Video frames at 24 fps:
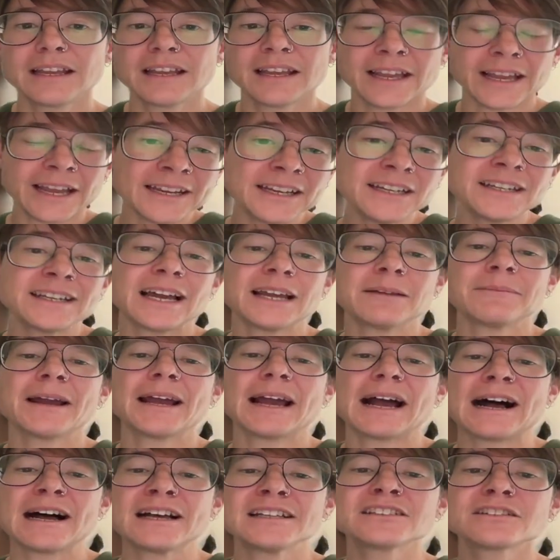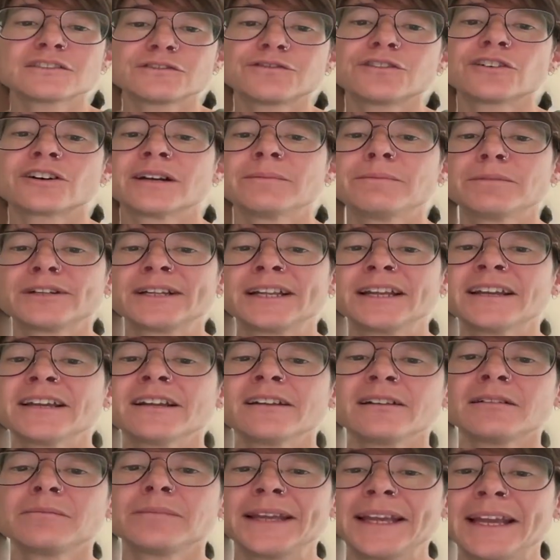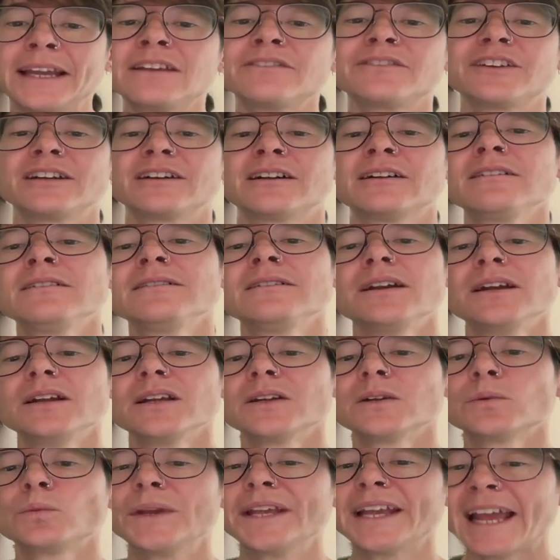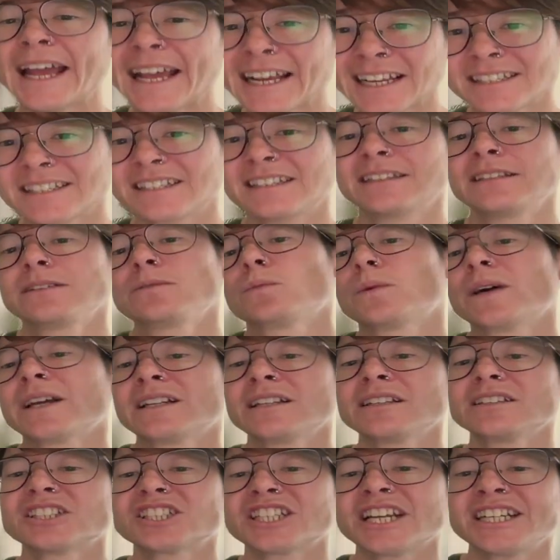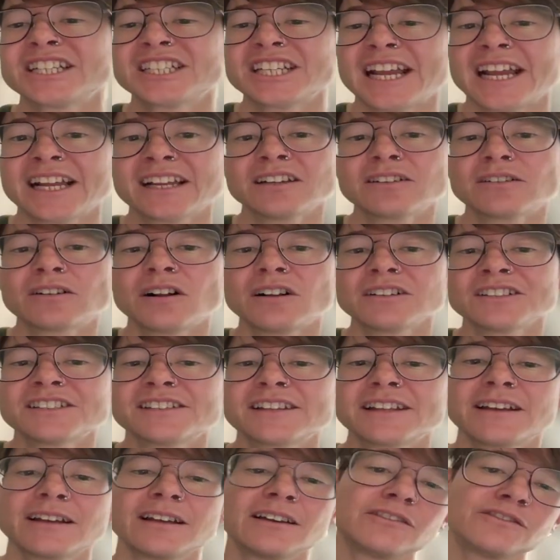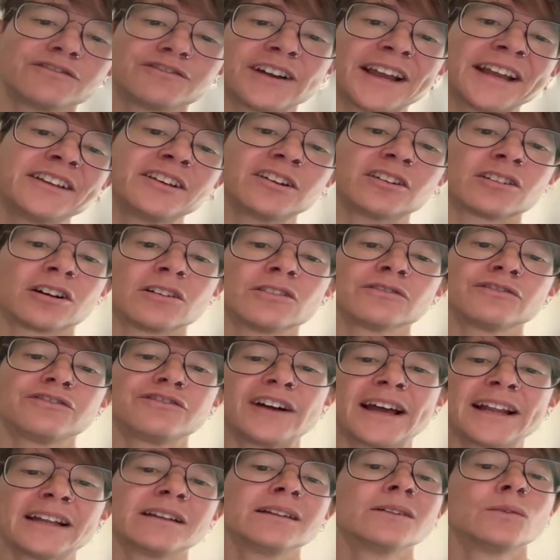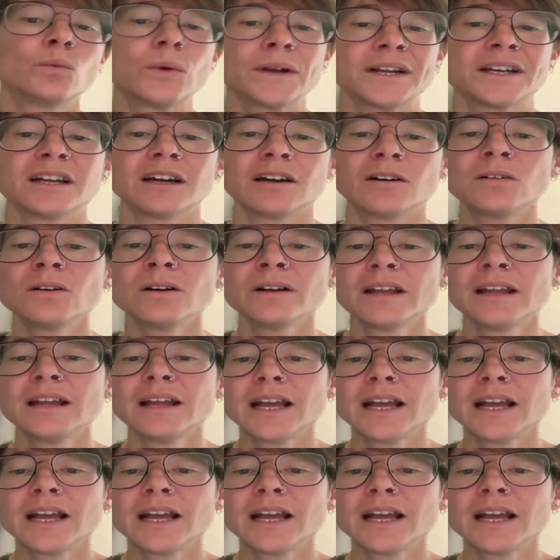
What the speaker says: Anytime I ask for a particular behavior, we exit what Chachak calls the find your own fun window,